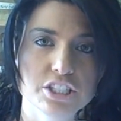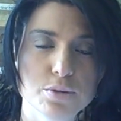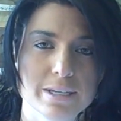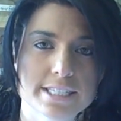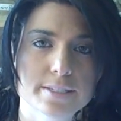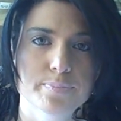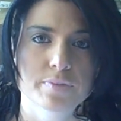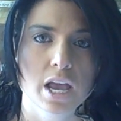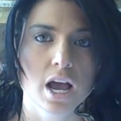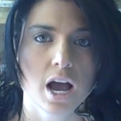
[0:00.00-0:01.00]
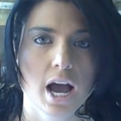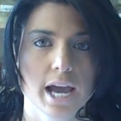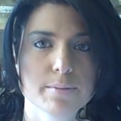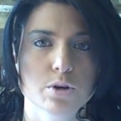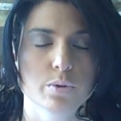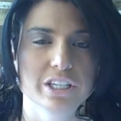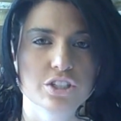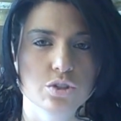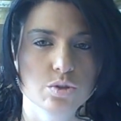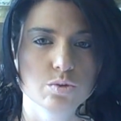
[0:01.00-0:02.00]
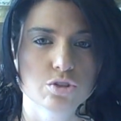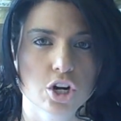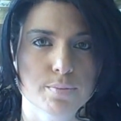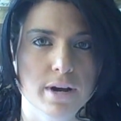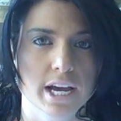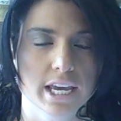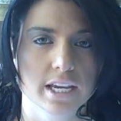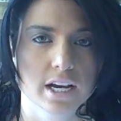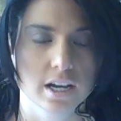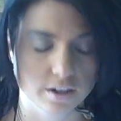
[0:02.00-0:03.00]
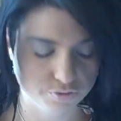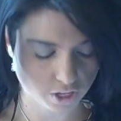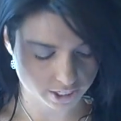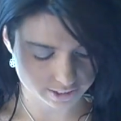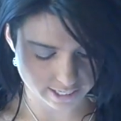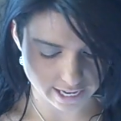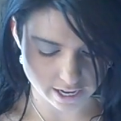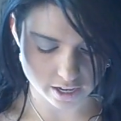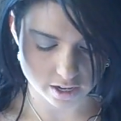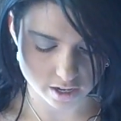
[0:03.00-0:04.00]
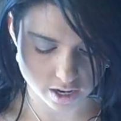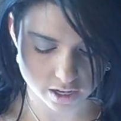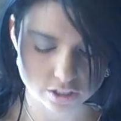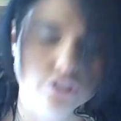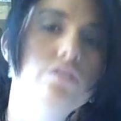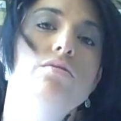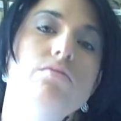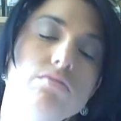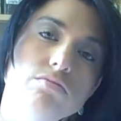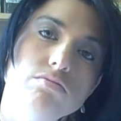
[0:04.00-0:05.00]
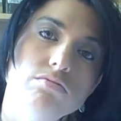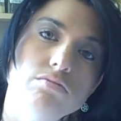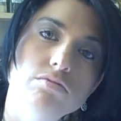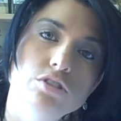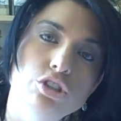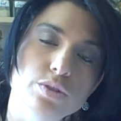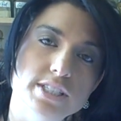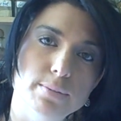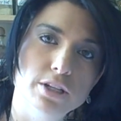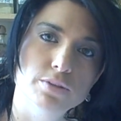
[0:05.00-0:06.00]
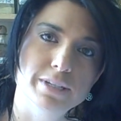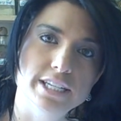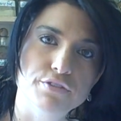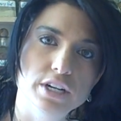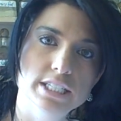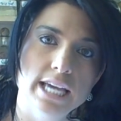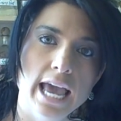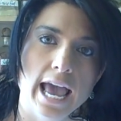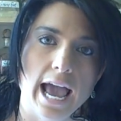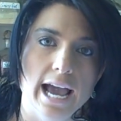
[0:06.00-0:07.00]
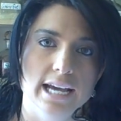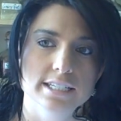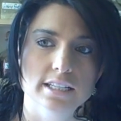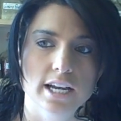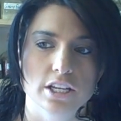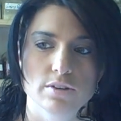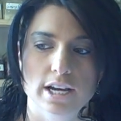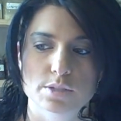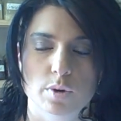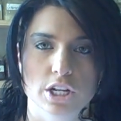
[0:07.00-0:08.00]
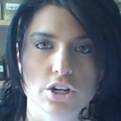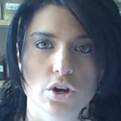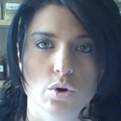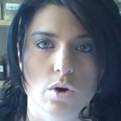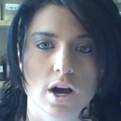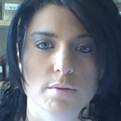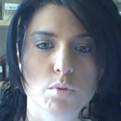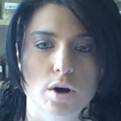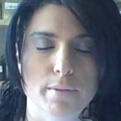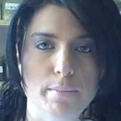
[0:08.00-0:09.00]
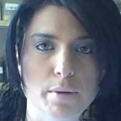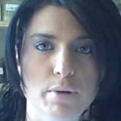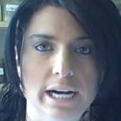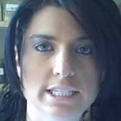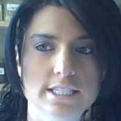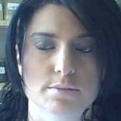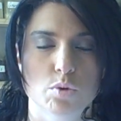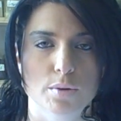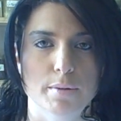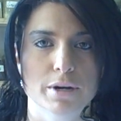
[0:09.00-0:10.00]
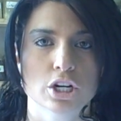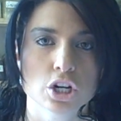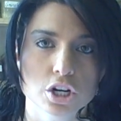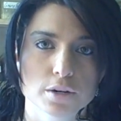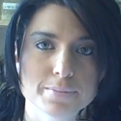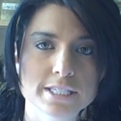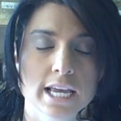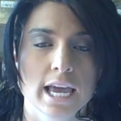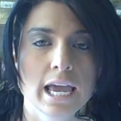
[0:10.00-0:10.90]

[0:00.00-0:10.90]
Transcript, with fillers: Tubies. I'm going to start my uh, vlog today uh, doing something a little bit different and a lot of you guys want to know uh, more about my practice and more about my herbs